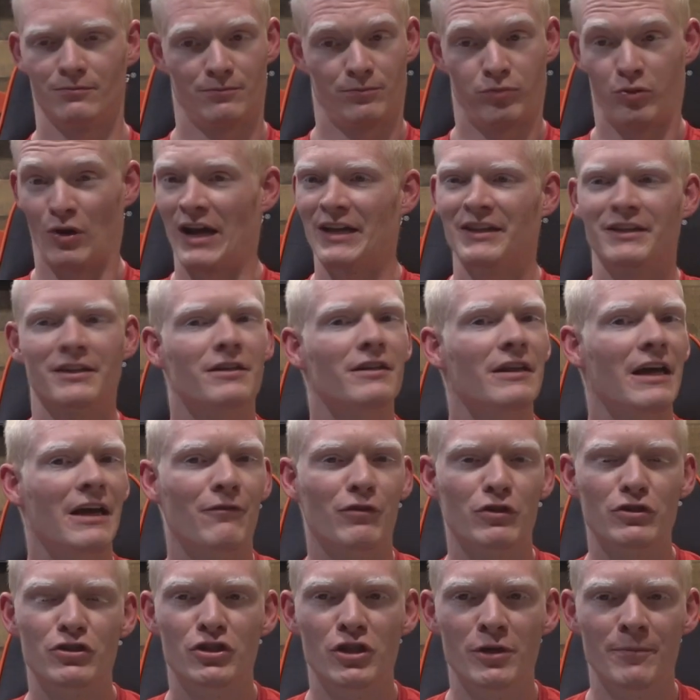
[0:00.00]
practically
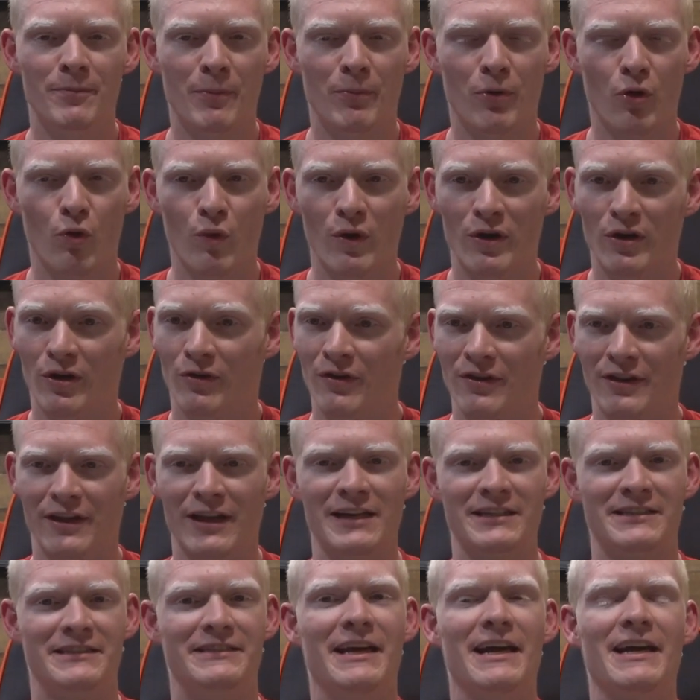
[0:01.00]
every Super Bowl win over the
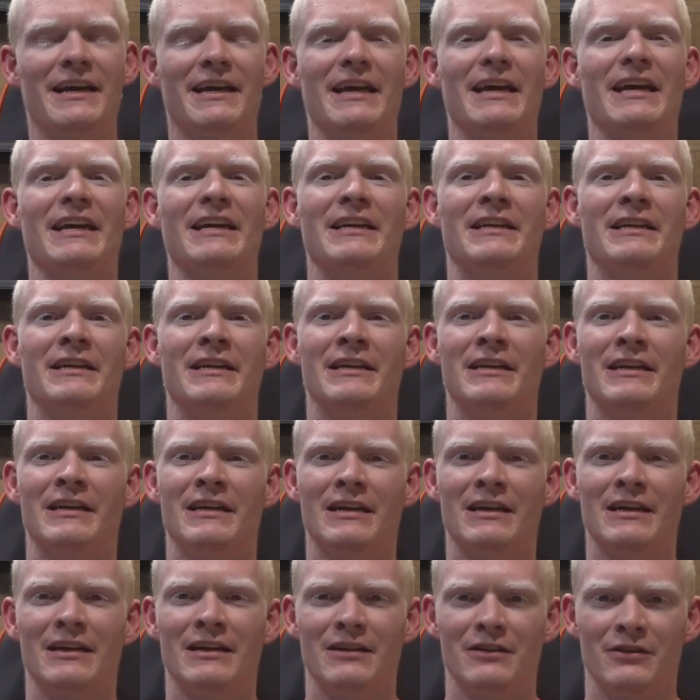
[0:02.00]
last decade
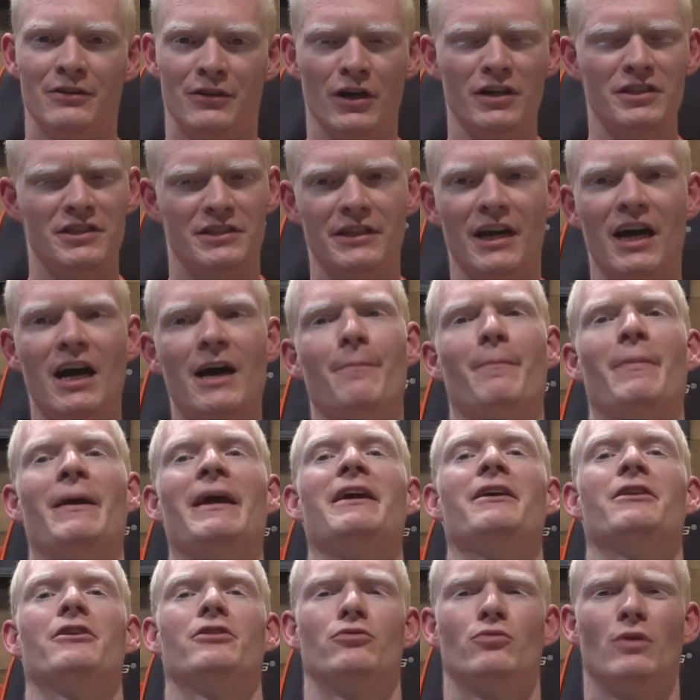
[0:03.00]
does not
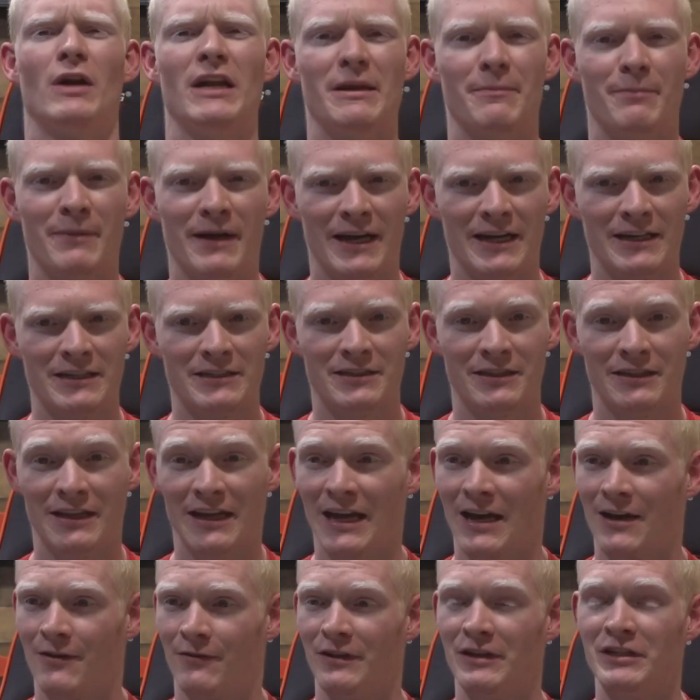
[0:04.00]
pay their running backs. They
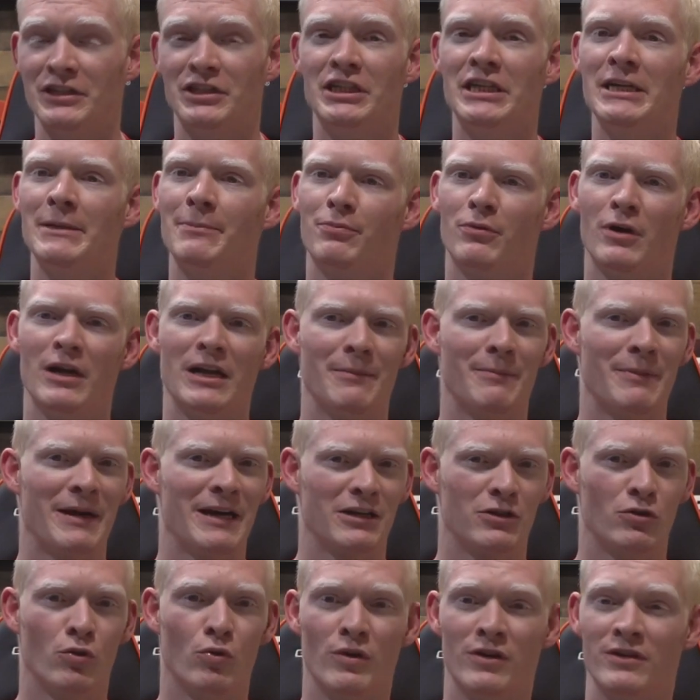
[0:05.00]
have a cheap running
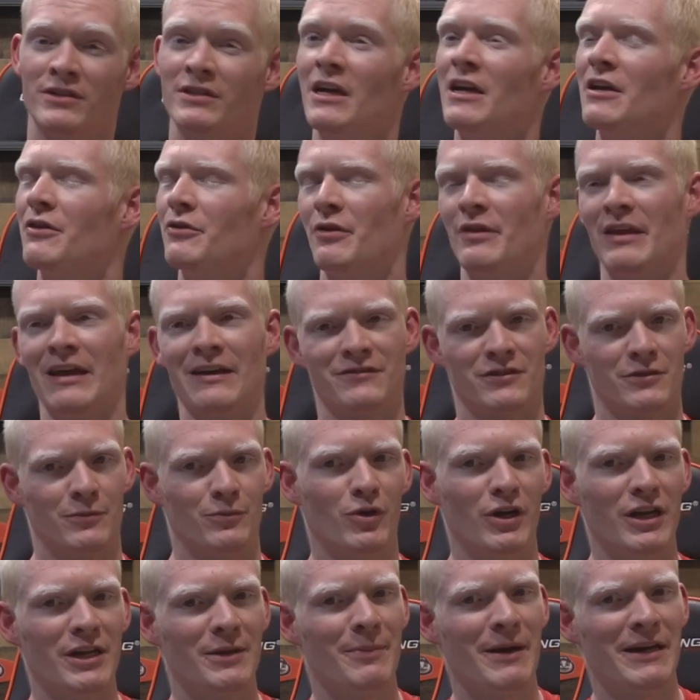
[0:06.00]
back corps. Do they have some
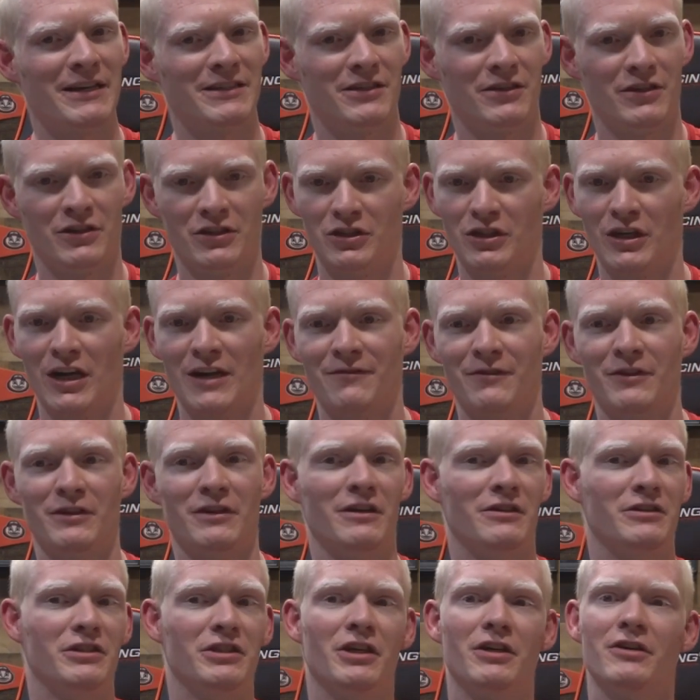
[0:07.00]
running backs that are drafted
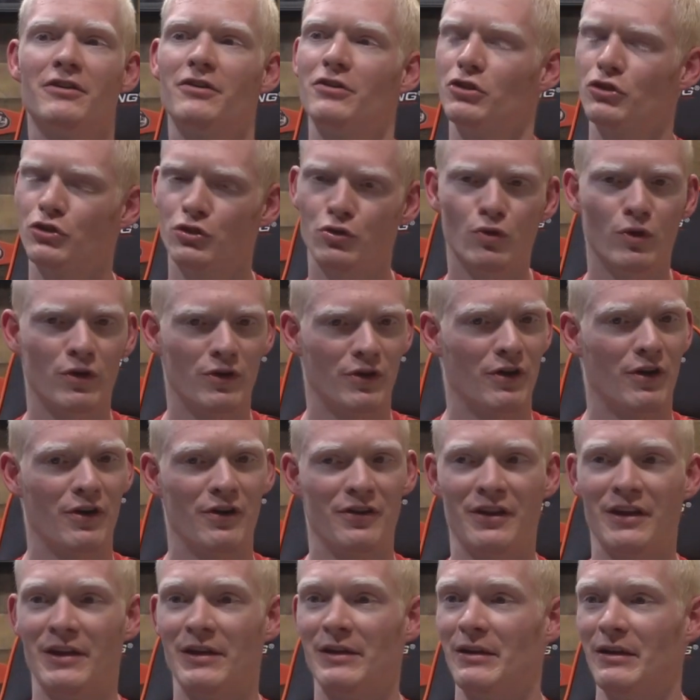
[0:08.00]
and younger? Sure.
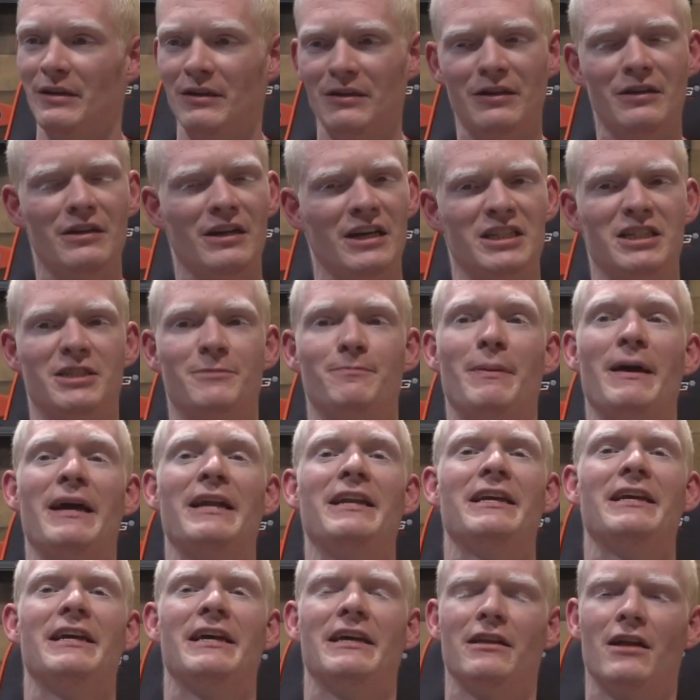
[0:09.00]
Are they
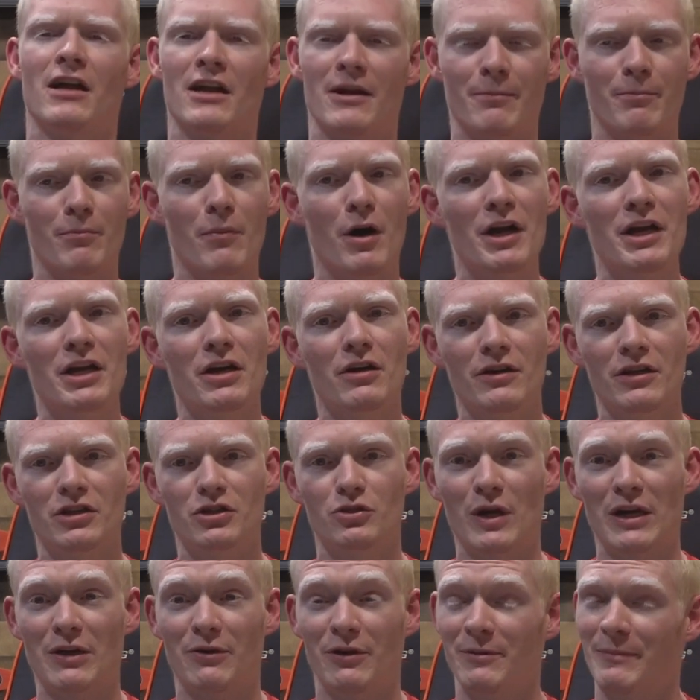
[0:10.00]
expending a lot of money on the
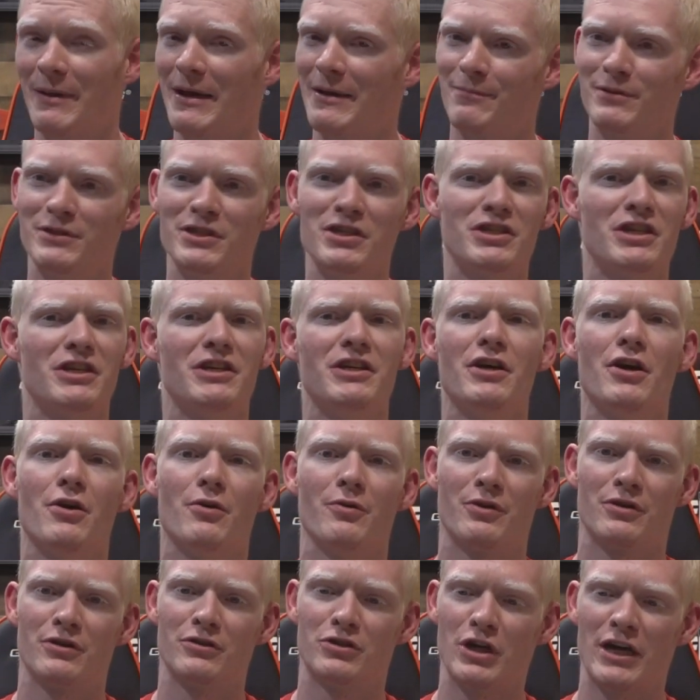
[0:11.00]
running back position?
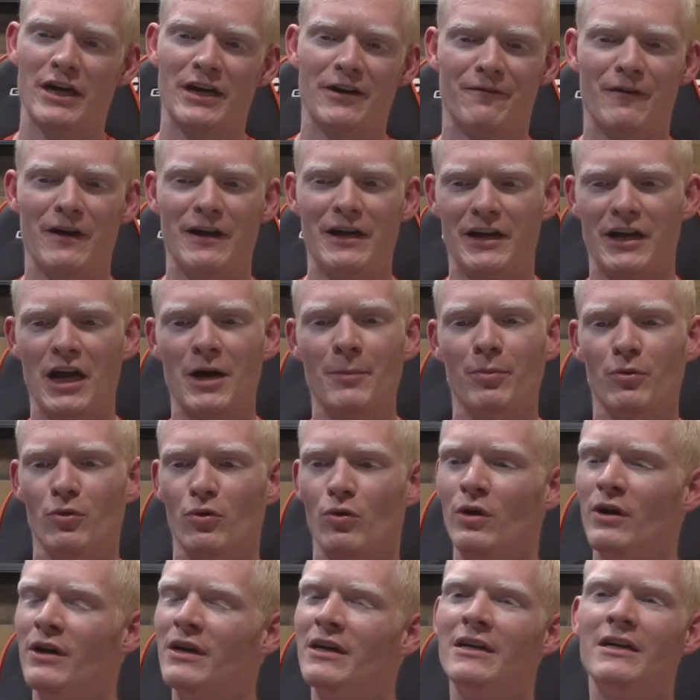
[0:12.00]
No, they're trying to find a
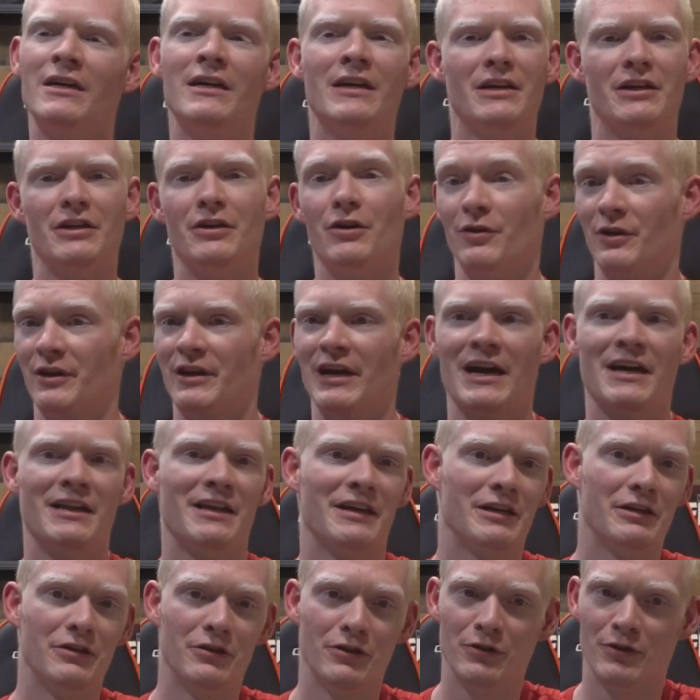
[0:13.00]
couple, you know, the guy
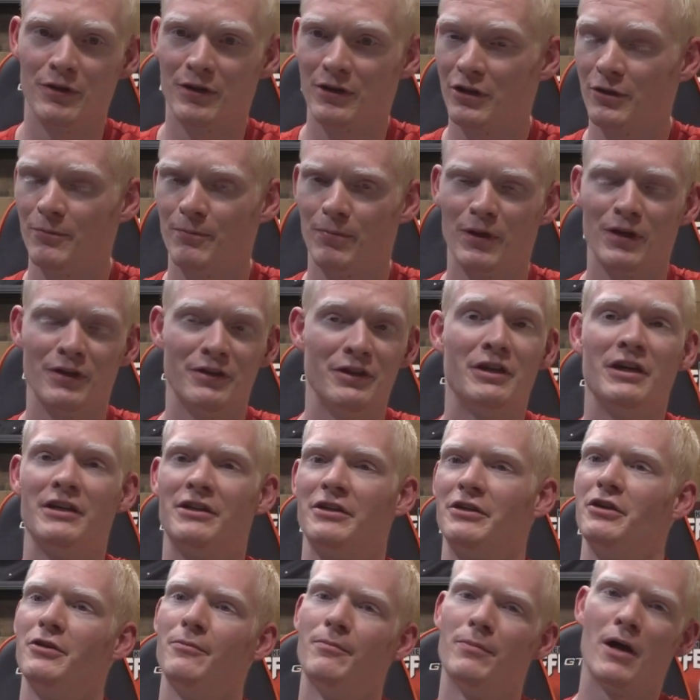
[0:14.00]
that can do the good, you got
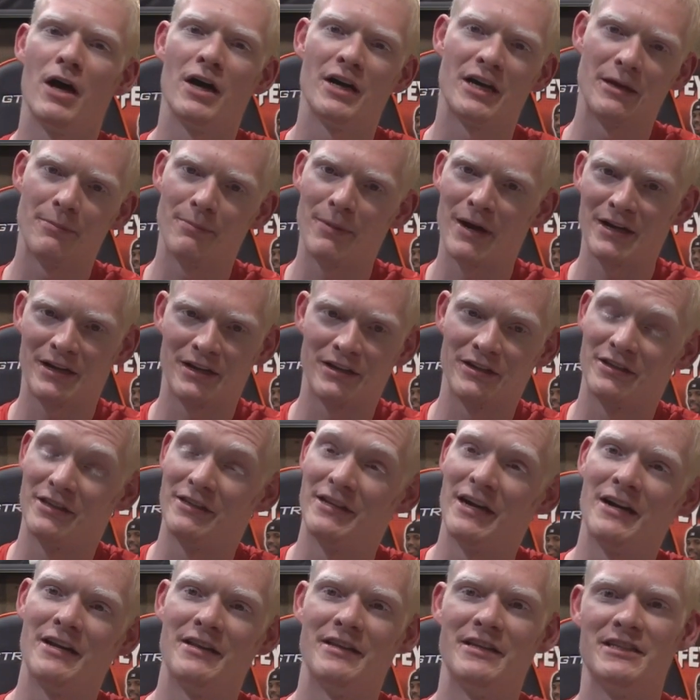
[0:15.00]
the good blocking back, you got the
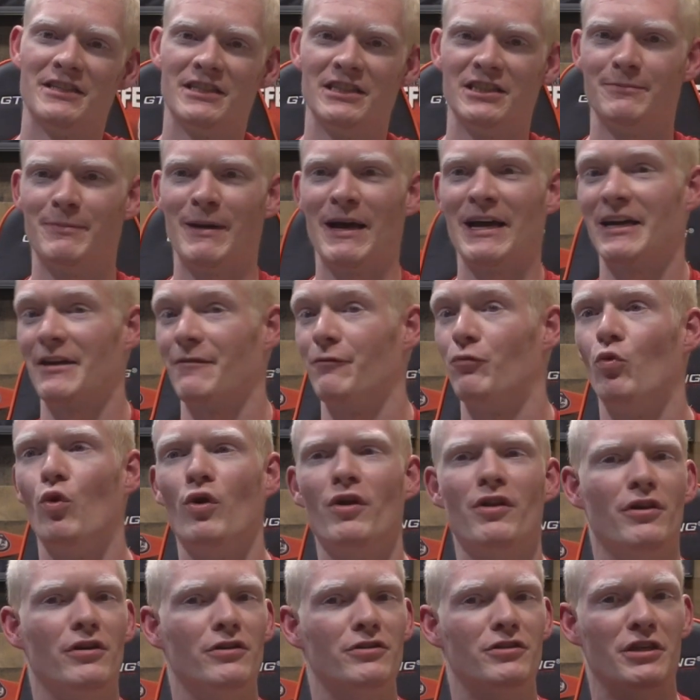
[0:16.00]
down and distance back. If
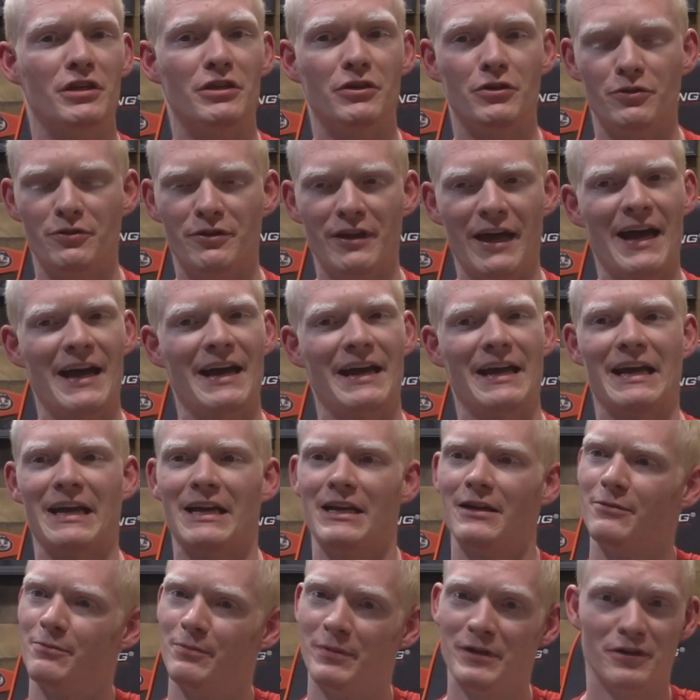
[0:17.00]
one of those can do that
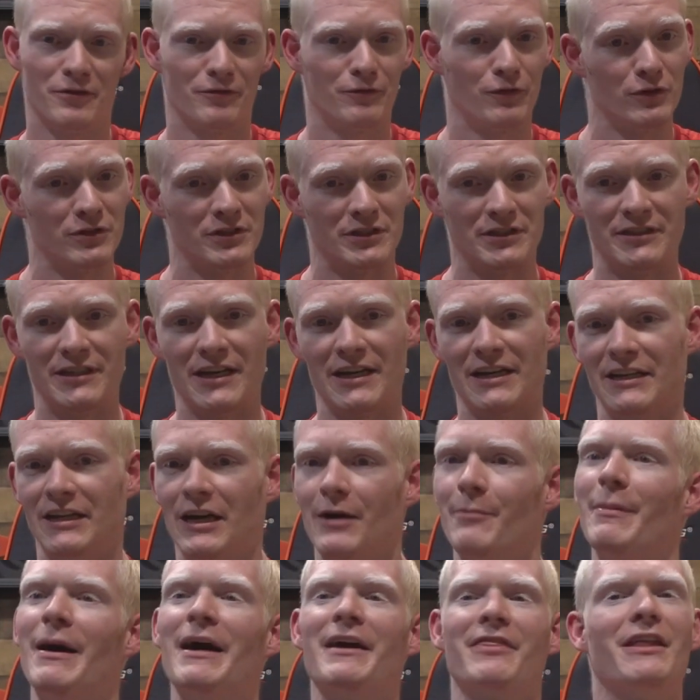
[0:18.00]
and be your first and second
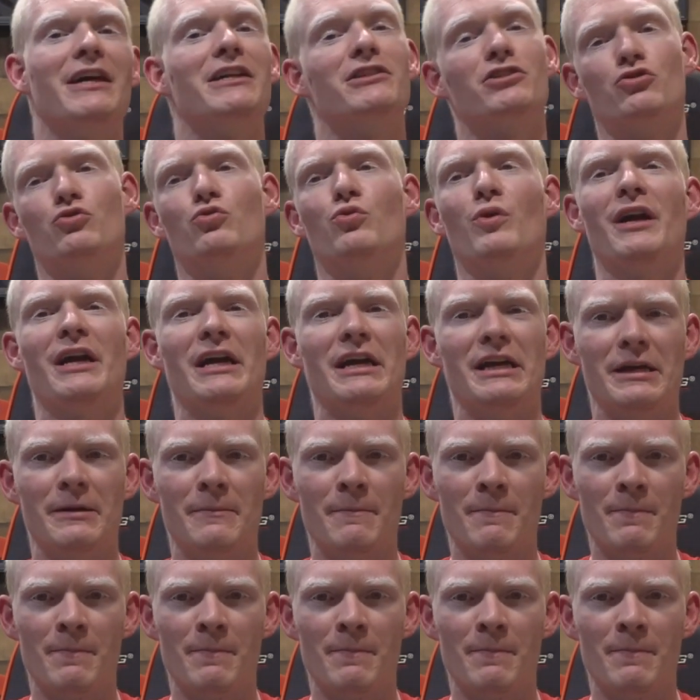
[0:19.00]
down back, that's great.